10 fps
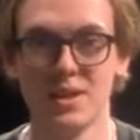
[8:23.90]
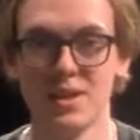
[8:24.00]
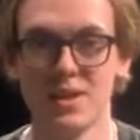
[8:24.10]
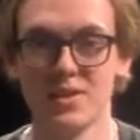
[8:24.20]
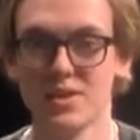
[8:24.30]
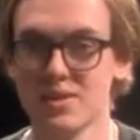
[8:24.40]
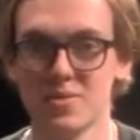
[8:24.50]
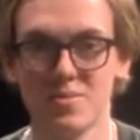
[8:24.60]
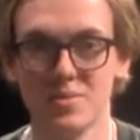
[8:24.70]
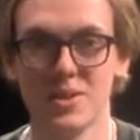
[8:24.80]
it's just,
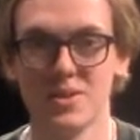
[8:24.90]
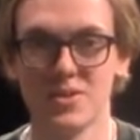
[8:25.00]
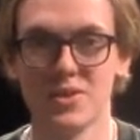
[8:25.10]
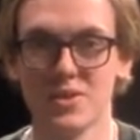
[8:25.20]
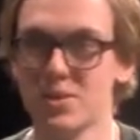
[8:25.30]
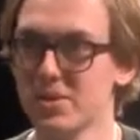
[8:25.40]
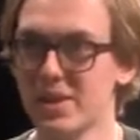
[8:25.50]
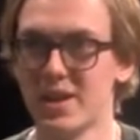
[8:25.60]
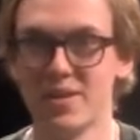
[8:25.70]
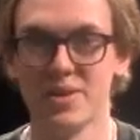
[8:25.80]
it's just cool to
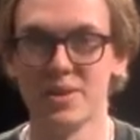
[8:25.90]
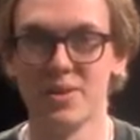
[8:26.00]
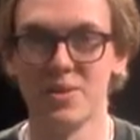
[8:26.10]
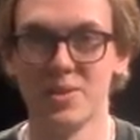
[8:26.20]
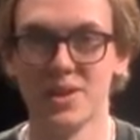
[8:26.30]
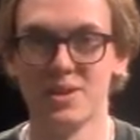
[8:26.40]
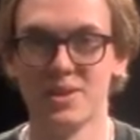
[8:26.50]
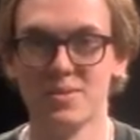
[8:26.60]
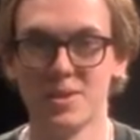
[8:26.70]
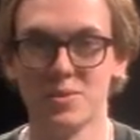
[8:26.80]
have and a great way to
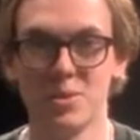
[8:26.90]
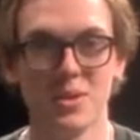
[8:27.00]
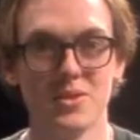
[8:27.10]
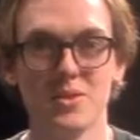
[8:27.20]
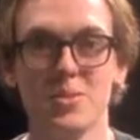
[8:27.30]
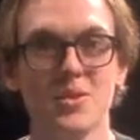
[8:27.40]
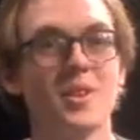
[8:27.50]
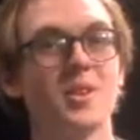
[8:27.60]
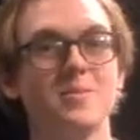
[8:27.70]
experience your music.